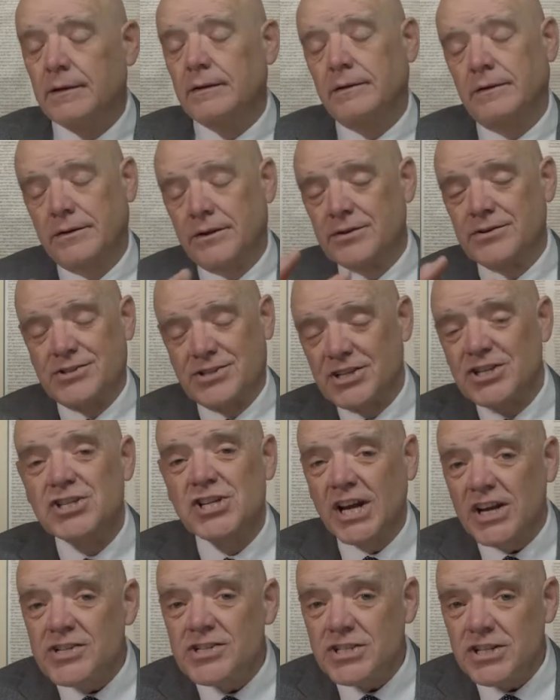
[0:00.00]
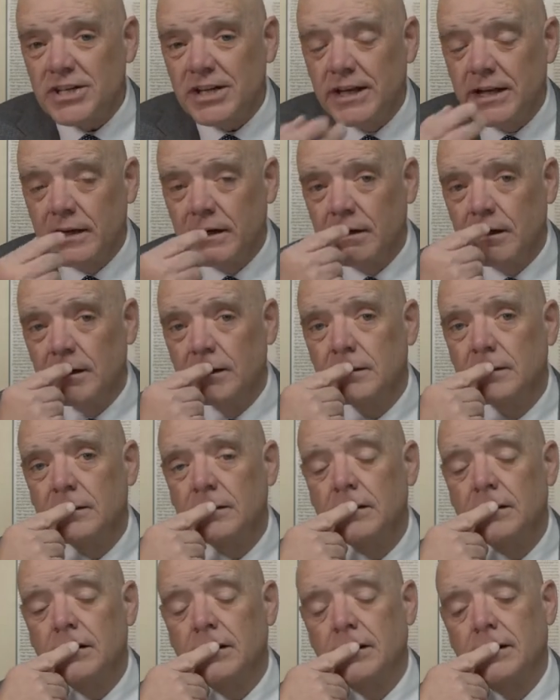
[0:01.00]
the suggestion here
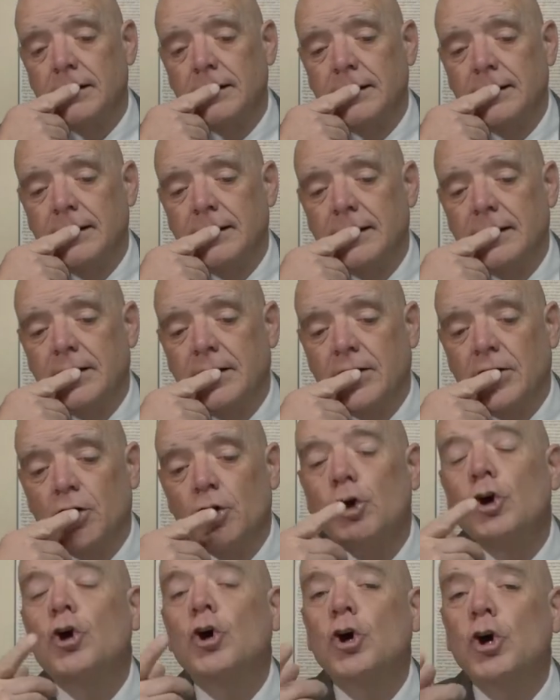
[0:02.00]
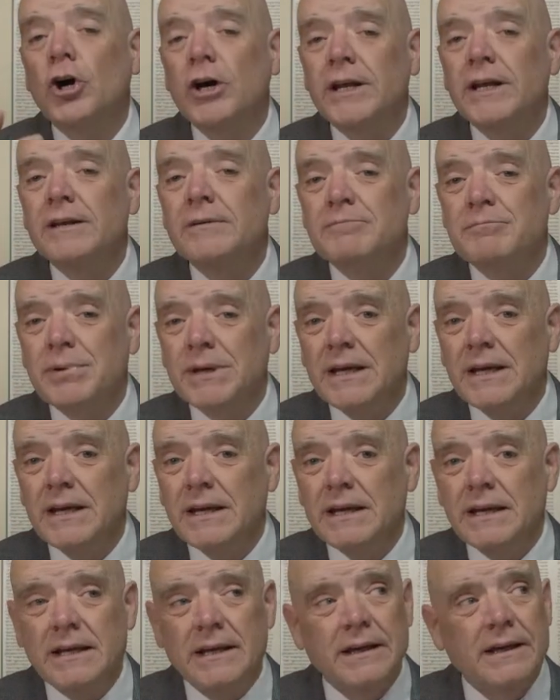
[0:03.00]
could it
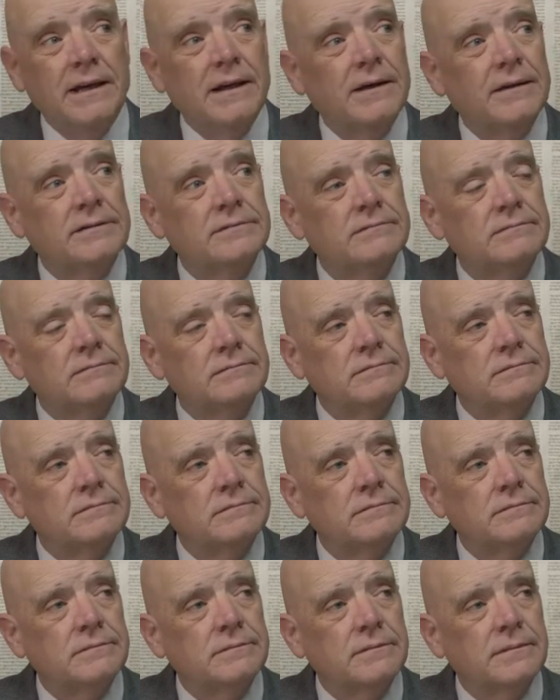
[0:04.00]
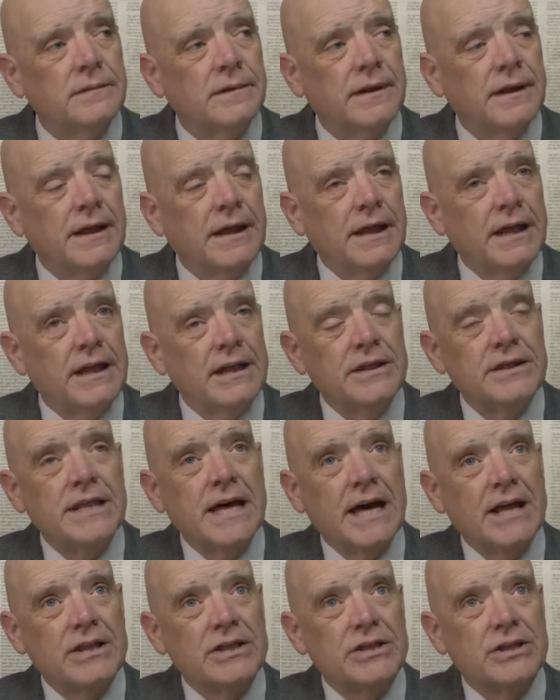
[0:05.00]
be
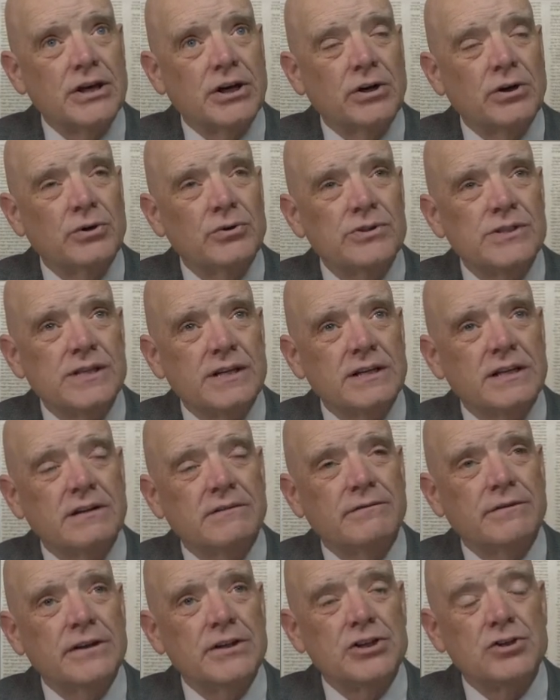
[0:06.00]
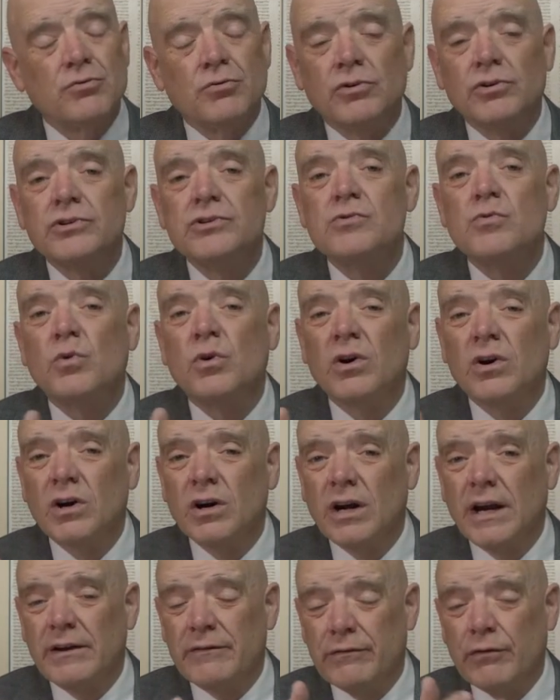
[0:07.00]
that those individuals
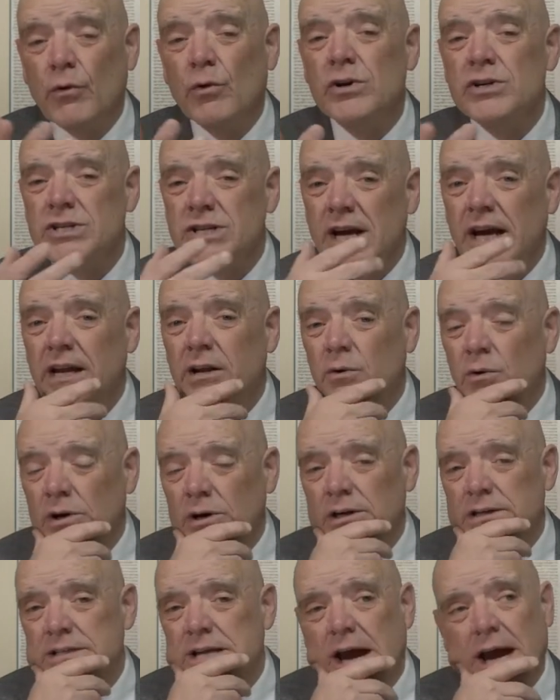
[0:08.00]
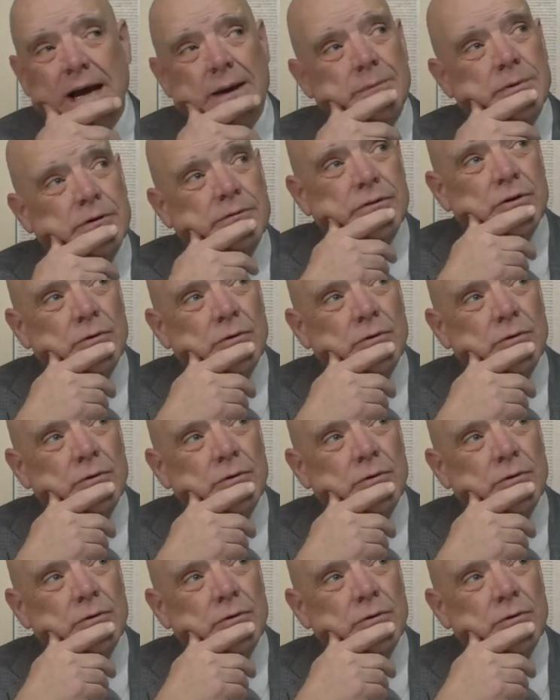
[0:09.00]
were a foreshadow or a type of